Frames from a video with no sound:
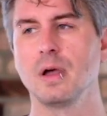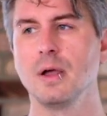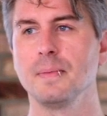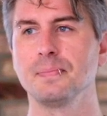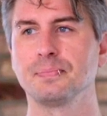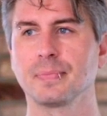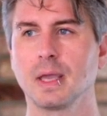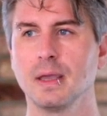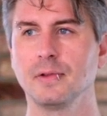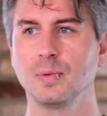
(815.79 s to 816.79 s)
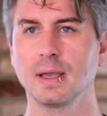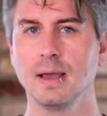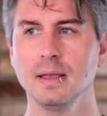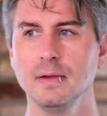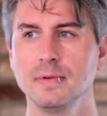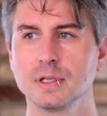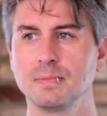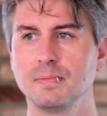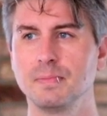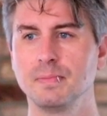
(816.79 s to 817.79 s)
Um, and so we kind of just
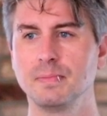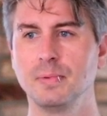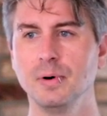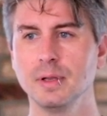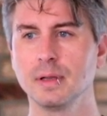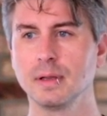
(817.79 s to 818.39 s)
put